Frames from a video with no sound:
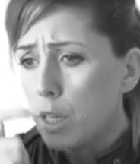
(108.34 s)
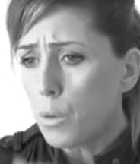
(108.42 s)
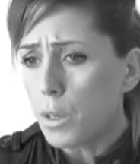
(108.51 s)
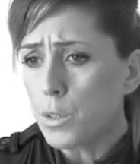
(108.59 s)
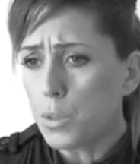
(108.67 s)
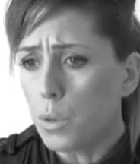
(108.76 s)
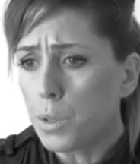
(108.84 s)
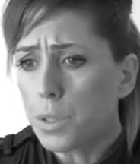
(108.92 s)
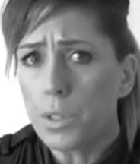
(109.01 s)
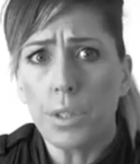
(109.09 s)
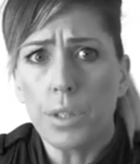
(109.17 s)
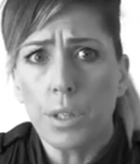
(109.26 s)
You're
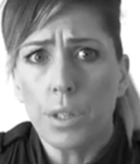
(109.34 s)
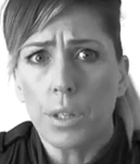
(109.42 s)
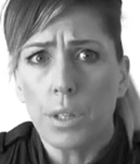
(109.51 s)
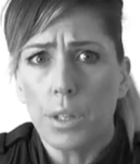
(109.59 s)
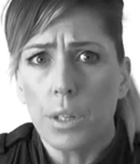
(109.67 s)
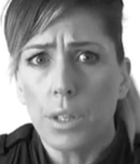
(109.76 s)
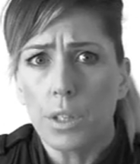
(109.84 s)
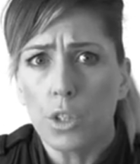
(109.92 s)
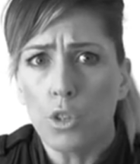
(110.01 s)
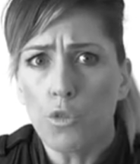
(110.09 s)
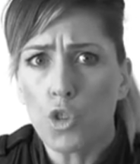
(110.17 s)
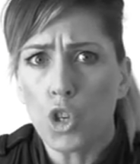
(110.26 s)
exhausted.
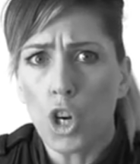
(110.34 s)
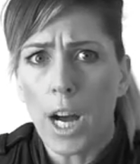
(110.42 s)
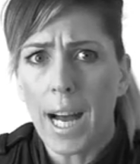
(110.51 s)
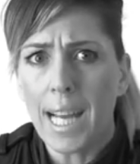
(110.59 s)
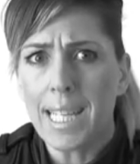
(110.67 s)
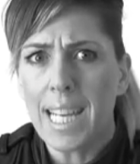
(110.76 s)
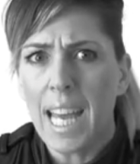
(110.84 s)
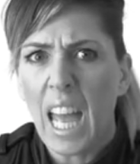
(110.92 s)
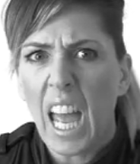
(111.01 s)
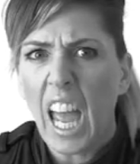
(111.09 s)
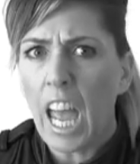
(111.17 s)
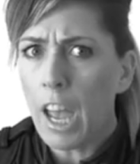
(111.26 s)
You've tried
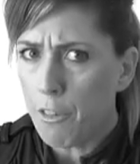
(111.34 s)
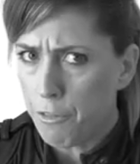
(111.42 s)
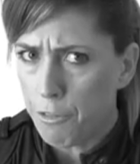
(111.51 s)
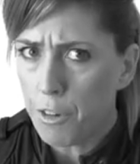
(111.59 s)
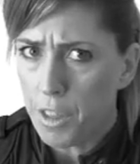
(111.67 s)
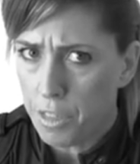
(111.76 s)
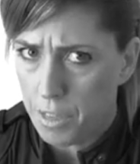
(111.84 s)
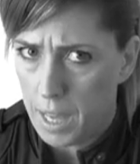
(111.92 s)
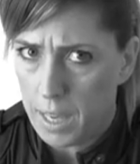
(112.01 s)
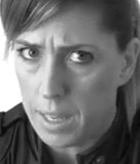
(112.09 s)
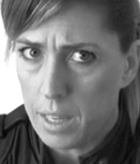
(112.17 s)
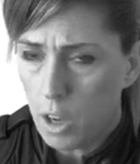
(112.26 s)

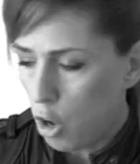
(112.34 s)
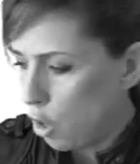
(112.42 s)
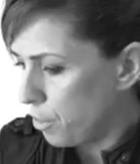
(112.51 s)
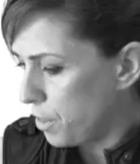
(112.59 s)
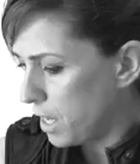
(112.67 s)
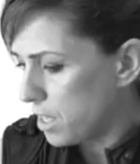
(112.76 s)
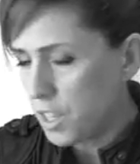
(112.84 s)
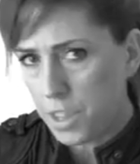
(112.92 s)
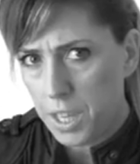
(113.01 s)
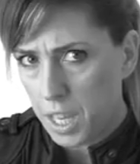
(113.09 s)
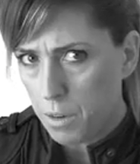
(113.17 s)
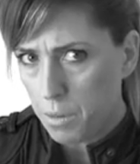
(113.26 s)
everything on this
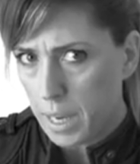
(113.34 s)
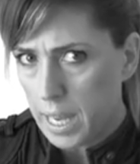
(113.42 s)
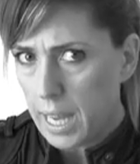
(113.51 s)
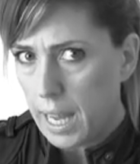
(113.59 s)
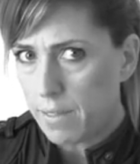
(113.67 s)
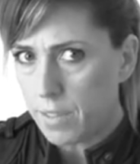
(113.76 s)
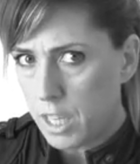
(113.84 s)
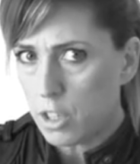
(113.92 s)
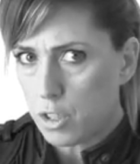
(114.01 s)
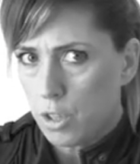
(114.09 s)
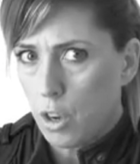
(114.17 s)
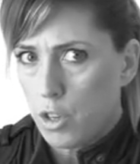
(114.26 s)
theory and
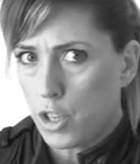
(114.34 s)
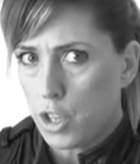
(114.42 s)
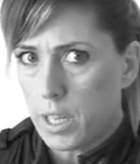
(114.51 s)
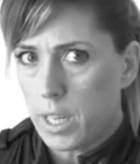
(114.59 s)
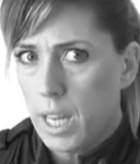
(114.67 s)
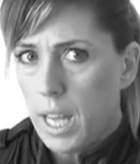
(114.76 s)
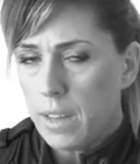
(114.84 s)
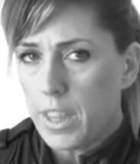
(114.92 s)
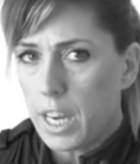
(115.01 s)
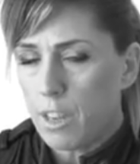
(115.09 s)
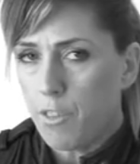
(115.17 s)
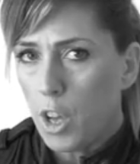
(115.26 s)
this notion
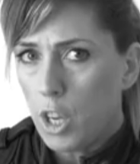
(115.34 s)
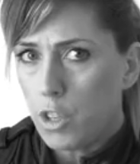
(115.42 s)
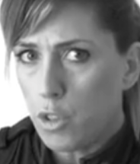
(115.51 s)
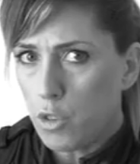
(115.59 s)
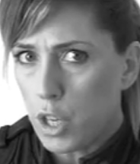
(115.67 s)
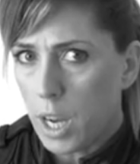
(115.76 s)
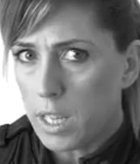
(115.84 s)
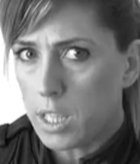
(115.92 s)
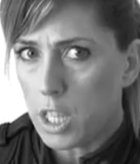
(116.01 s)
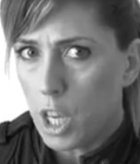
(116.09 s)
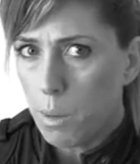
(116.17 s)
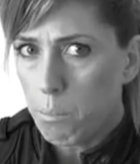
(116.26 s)
that if you
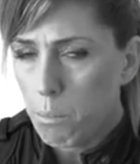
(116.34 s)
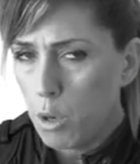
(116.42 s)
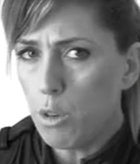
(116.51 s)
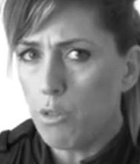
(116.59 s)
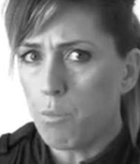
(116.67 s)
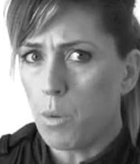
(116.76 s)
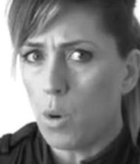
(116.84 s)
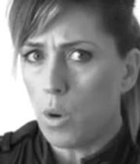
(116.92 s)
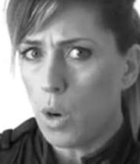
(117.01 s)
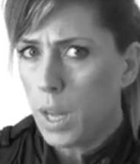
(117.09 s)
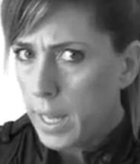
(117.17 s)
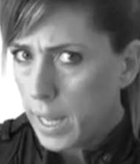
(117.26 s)
just move
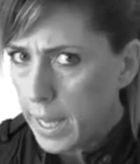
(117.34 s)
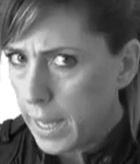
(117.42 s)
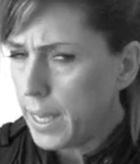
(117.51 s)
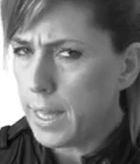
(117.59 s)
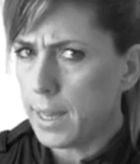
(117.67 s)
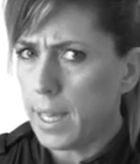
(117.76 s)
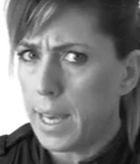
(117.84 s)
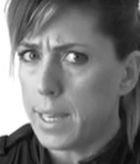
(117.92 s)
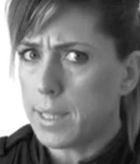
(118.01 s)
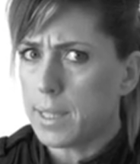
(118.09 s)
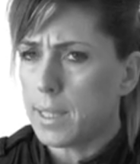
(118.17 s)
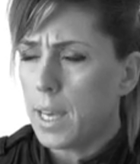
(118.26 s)
more, eat
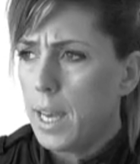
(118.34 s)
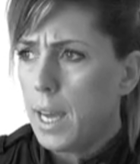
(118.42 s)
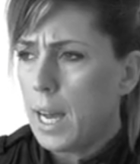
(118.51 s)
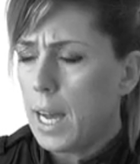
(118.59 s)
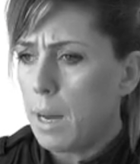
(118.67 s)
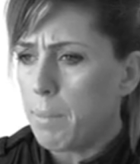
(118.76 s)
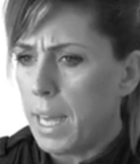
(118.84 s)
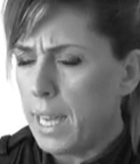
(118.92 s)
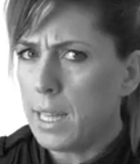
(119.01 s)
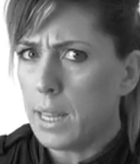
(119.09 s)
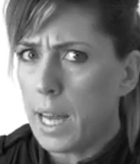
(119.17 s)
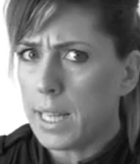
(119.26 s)
less,
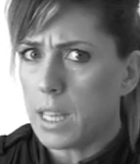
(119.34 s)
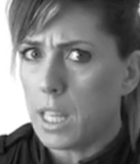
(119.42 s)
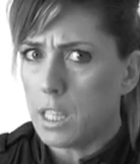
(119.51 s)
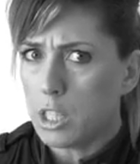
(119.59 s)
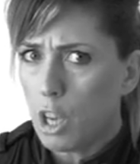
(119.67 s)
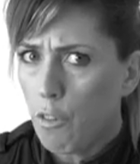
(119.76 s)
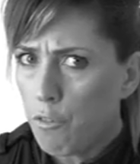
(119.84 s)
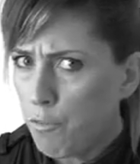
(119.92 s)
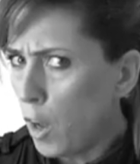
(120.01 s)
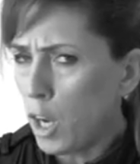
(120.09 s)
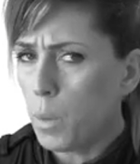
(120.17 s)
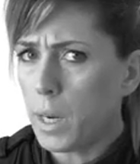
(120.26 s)
eat like this,
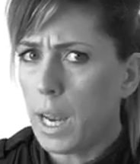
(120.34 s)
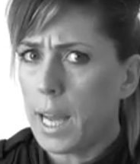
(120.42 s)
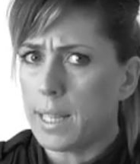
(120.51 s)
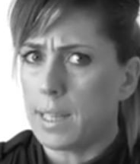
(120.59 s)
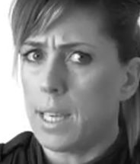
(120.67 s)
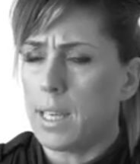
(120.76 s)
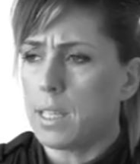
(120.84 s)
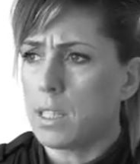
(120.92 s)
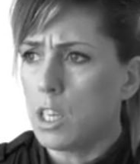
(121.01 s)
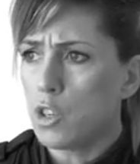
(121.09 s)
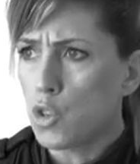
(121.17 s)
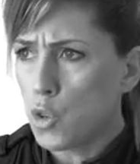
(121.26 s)
follow it like
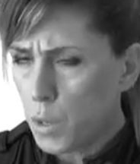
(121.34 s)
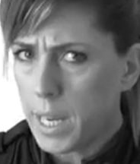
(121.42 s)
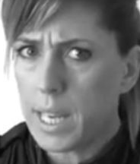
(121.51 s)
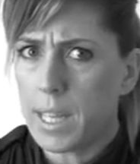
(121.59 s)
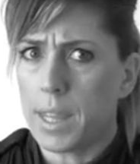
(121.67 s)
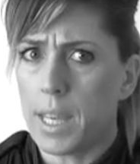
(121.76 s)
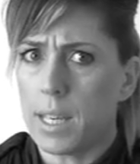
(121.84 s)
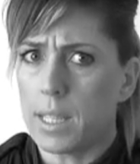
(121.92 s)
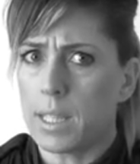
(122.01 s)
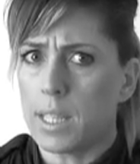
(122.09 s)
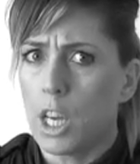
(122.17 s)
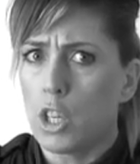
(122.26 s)
this, drink
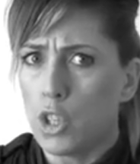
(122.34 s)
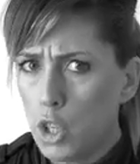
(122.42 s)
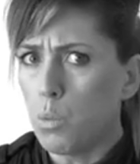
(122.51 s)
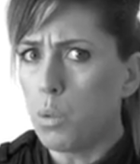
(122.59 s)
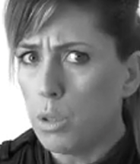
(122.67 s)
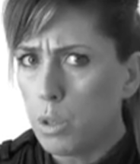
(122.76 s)
this, you